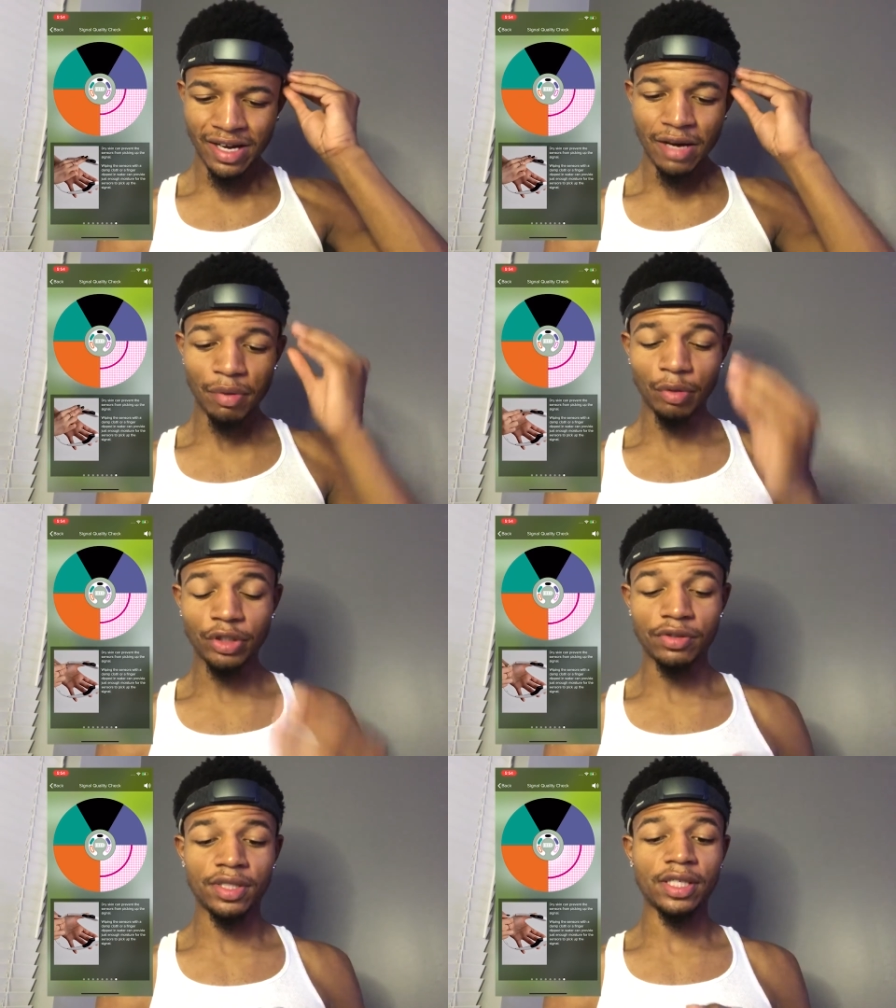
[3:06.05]
But what
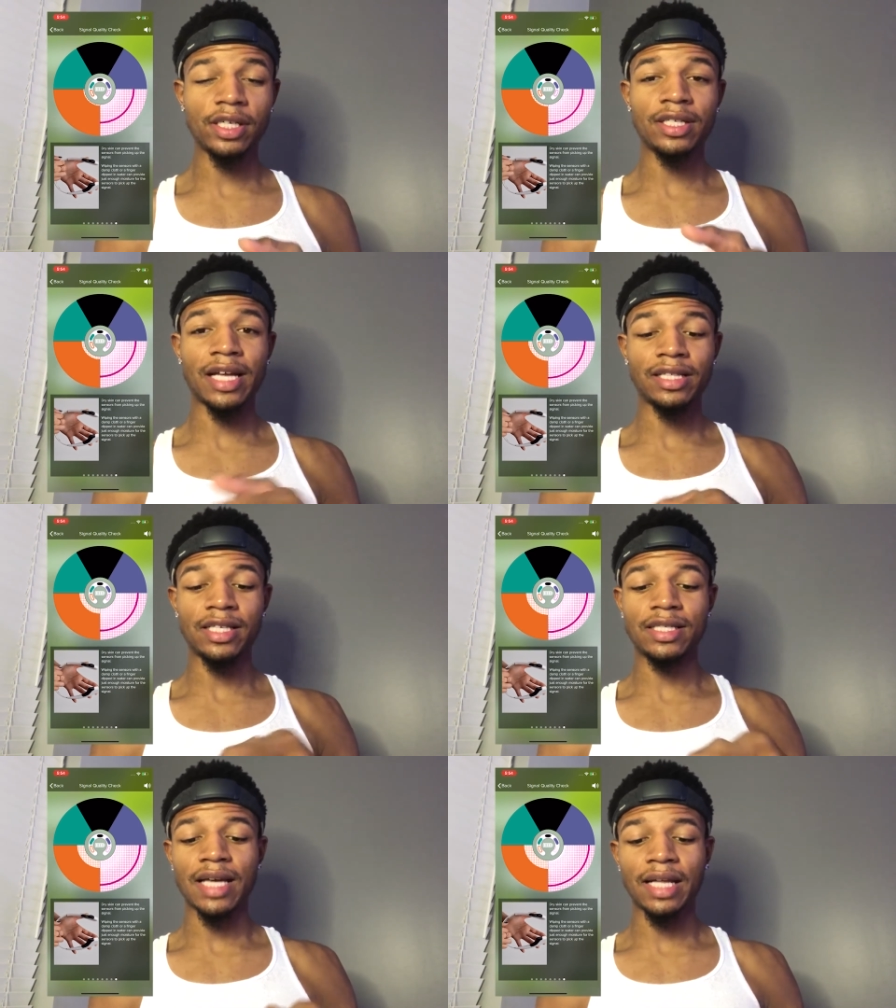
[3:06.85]
you'll see is that
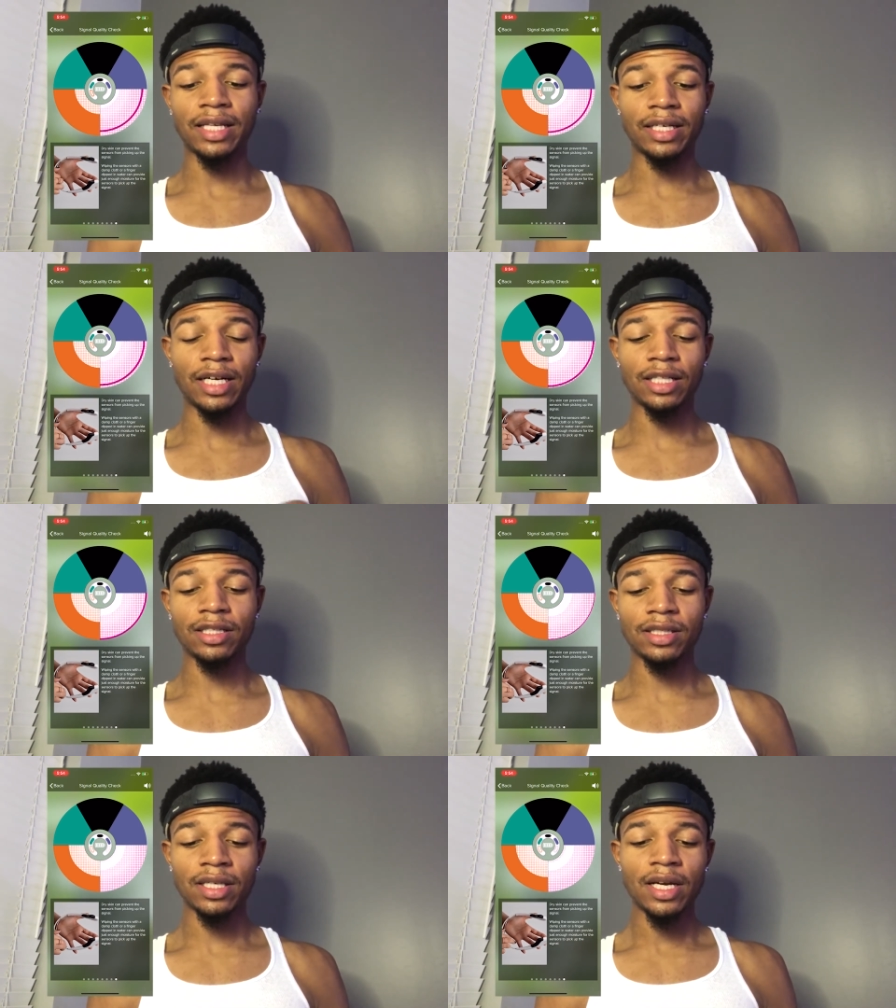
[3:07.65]
these solid
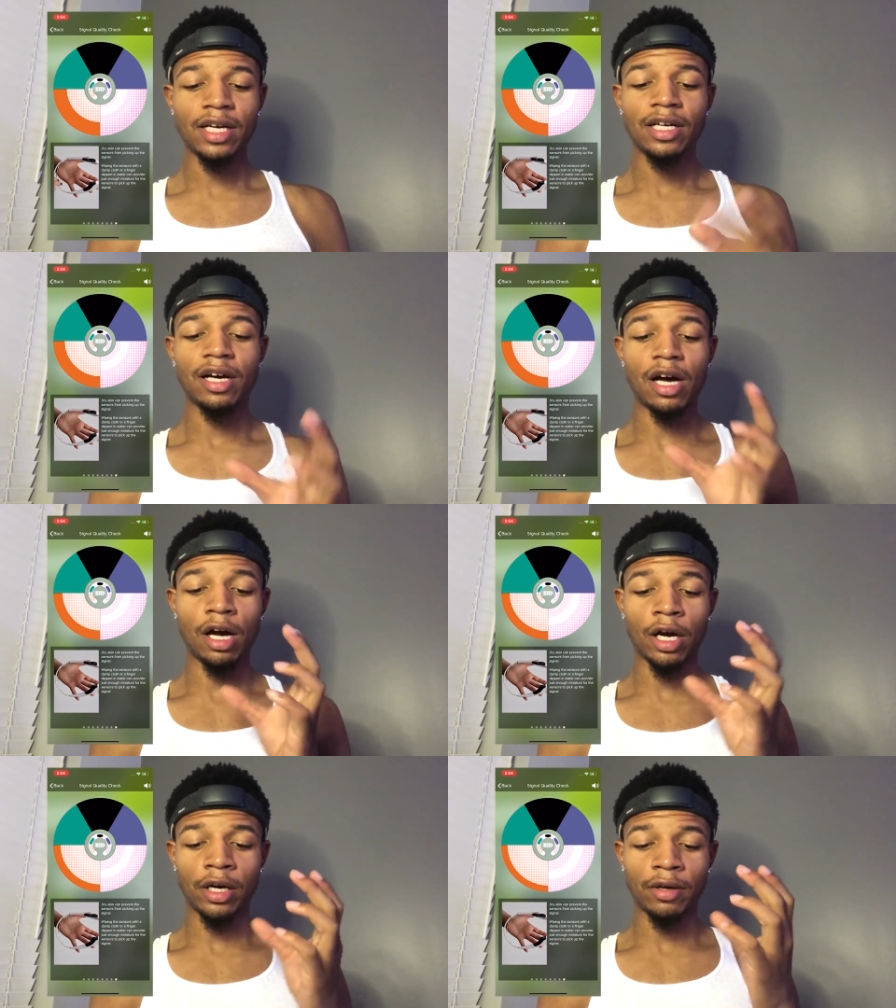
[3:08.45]
colors
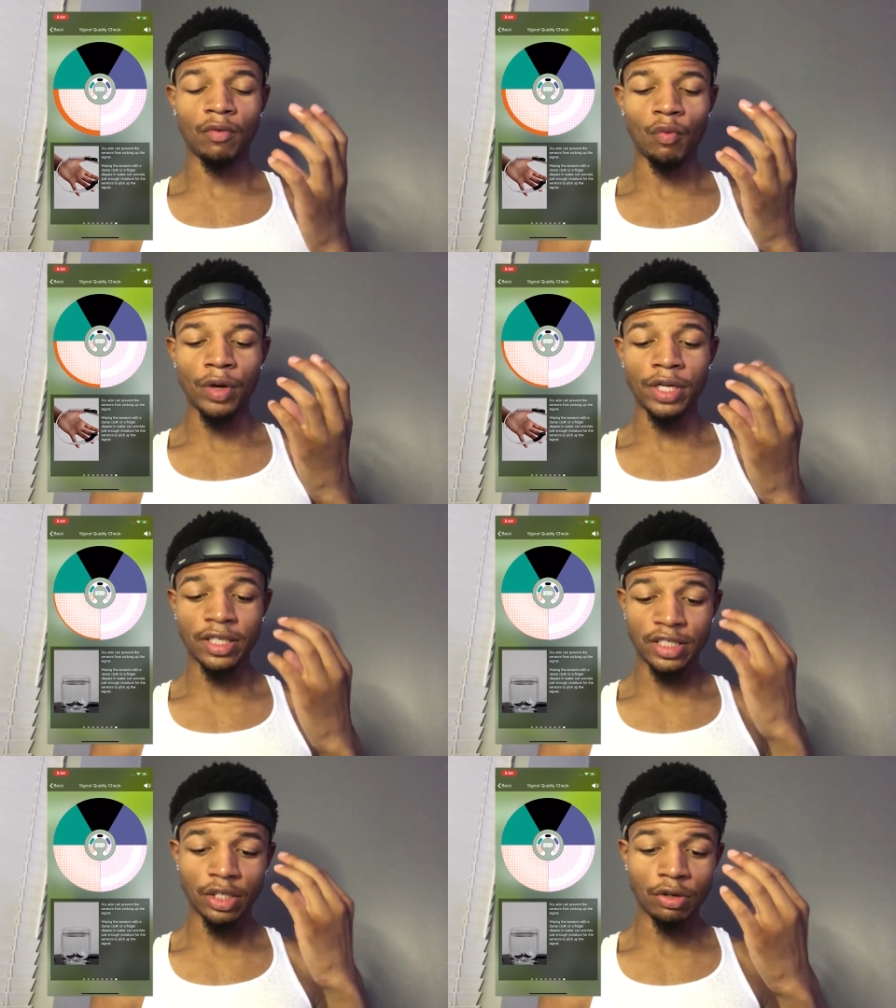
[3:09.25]
are when it
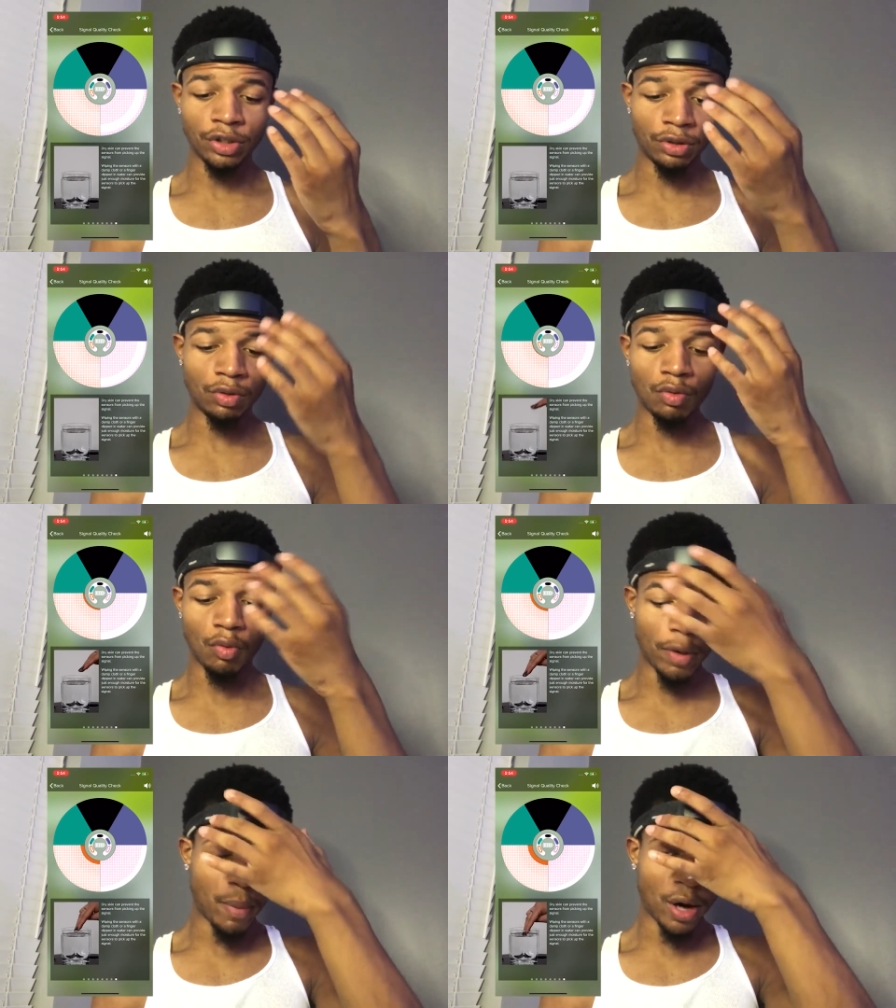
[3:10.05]
shows you
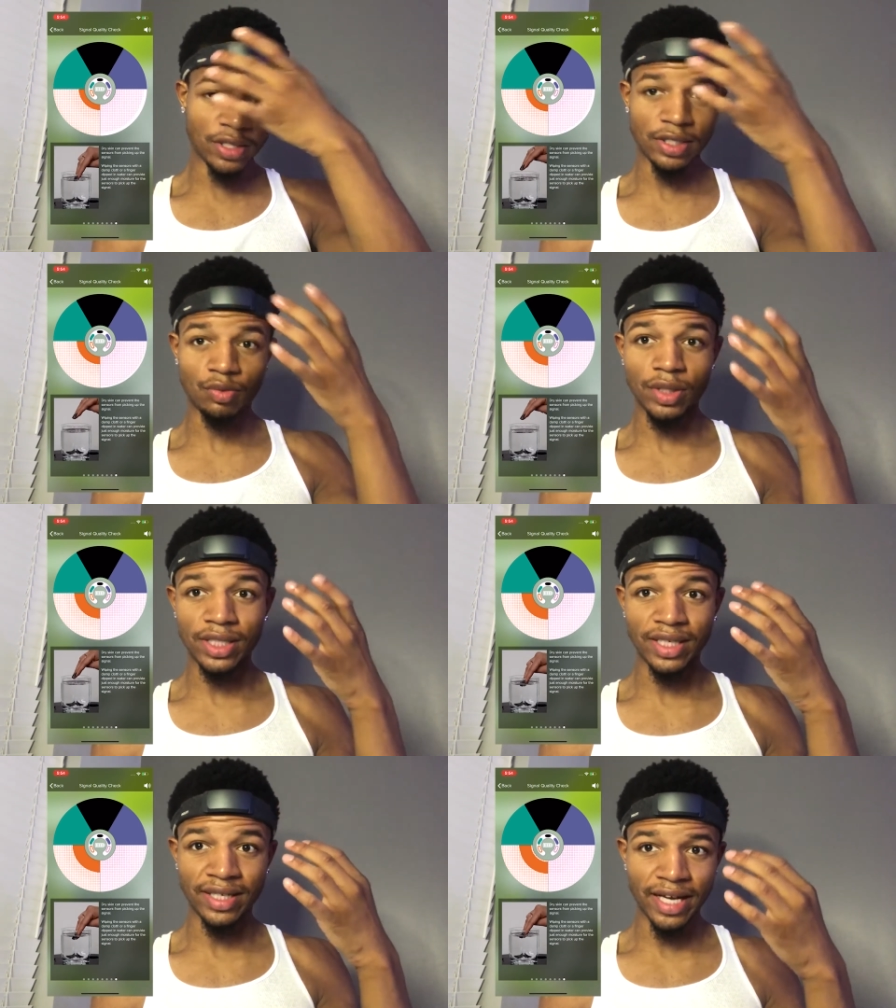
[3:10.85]
what parts is really
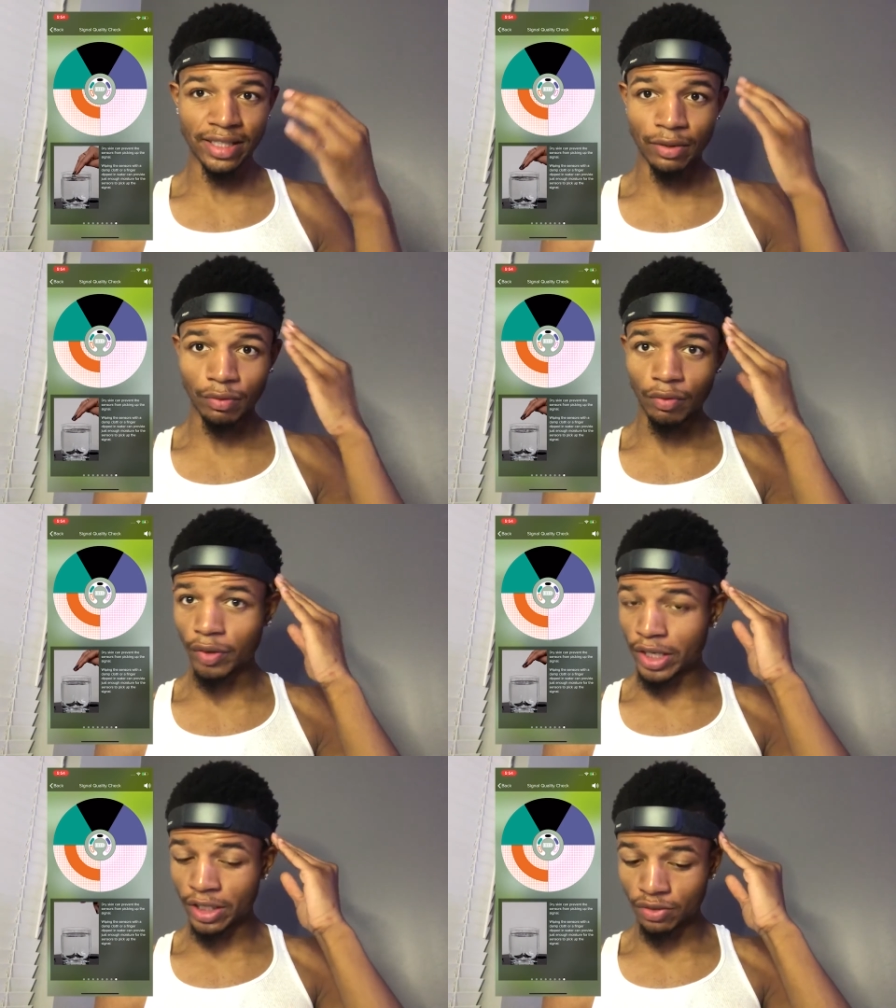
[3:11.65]
connected
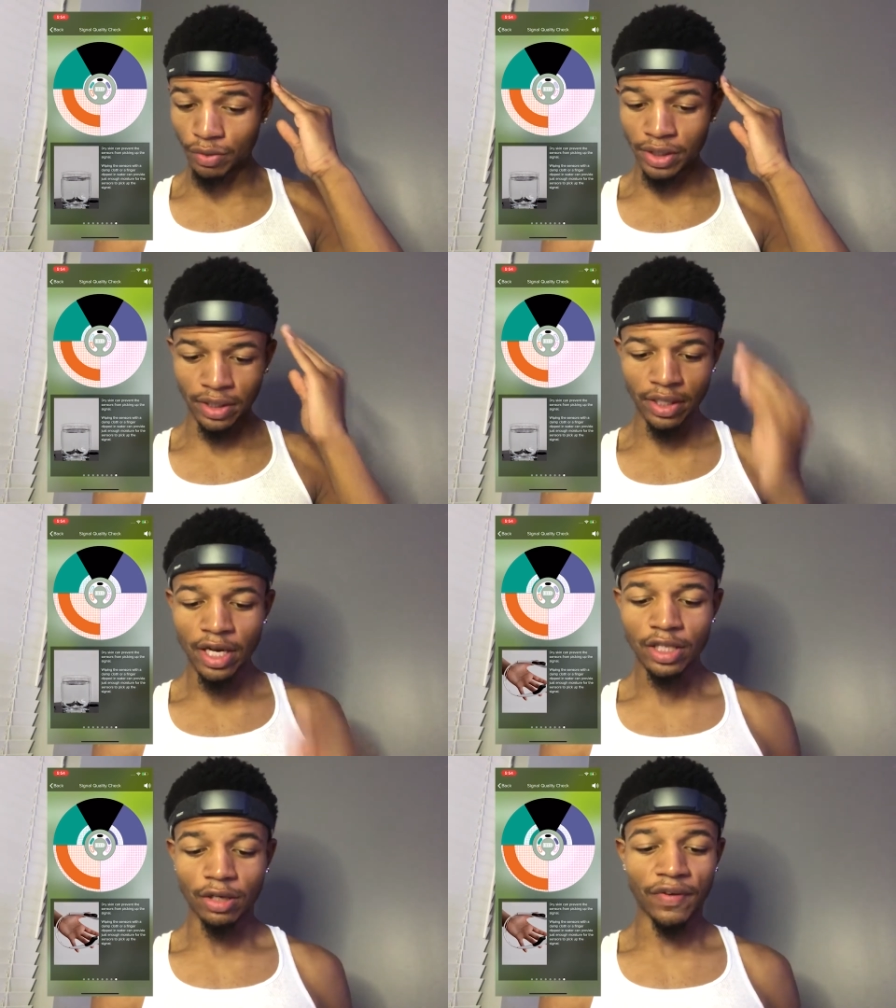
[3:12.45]
in this reading.
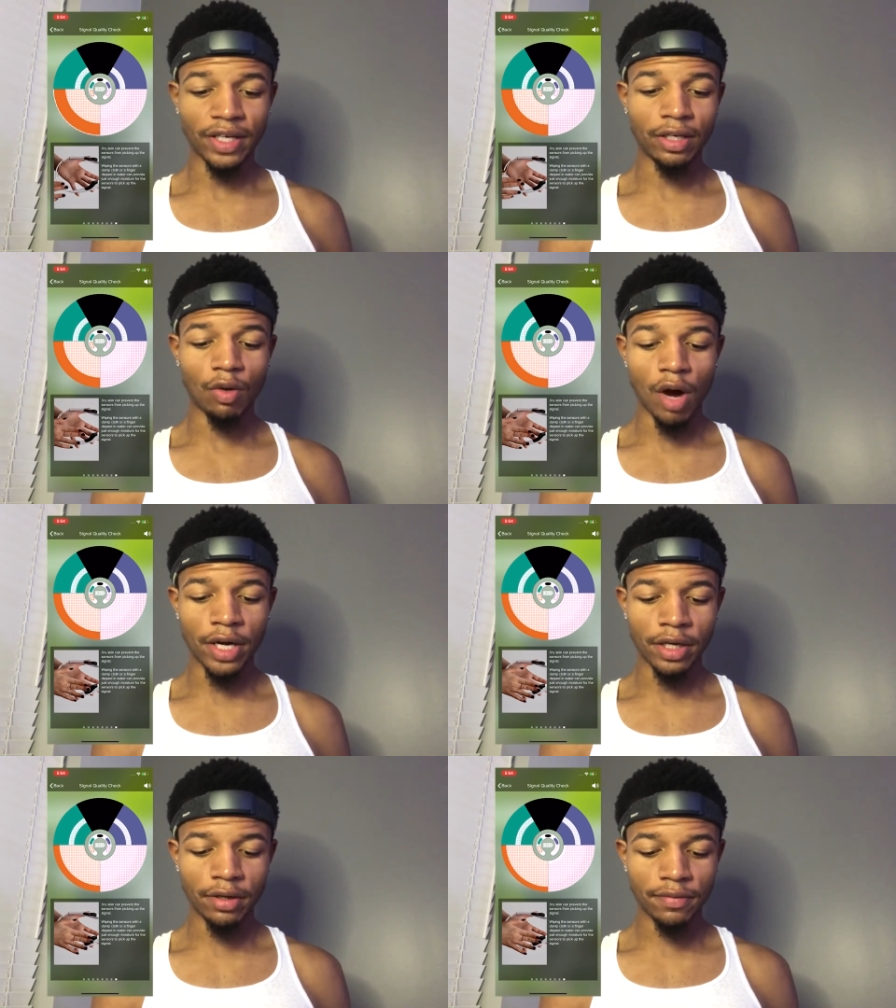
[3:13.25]
So if I get
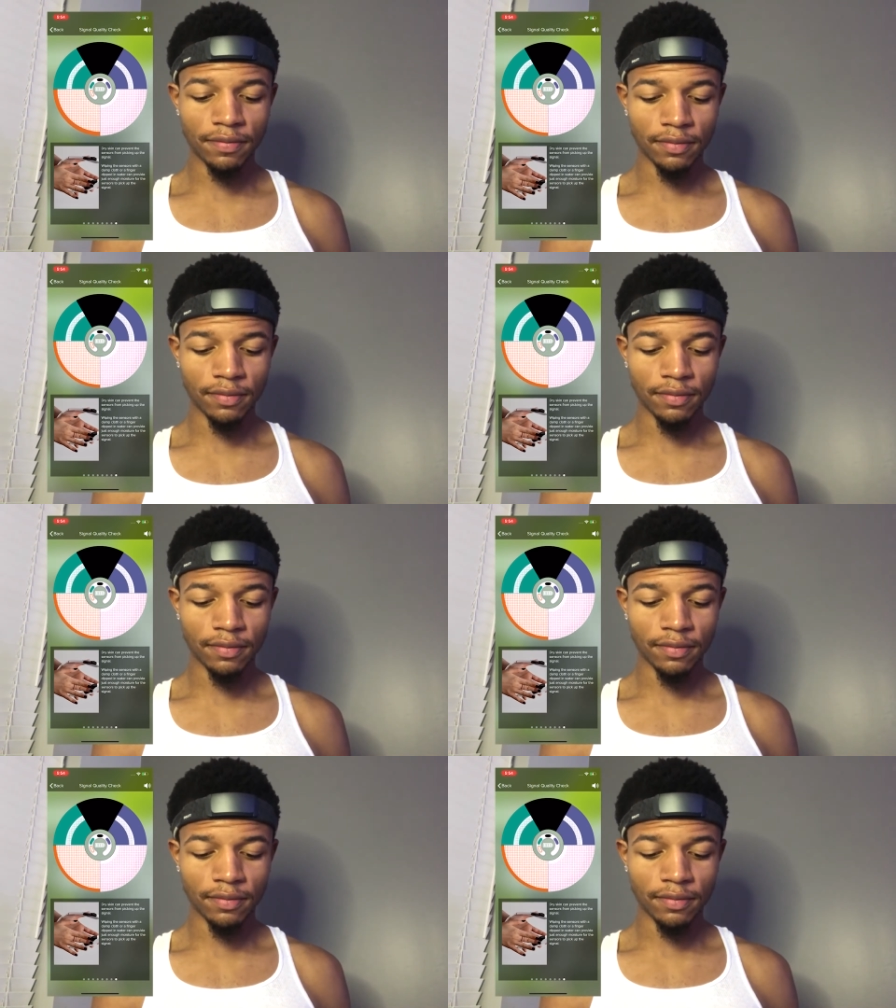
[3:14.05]
quiet,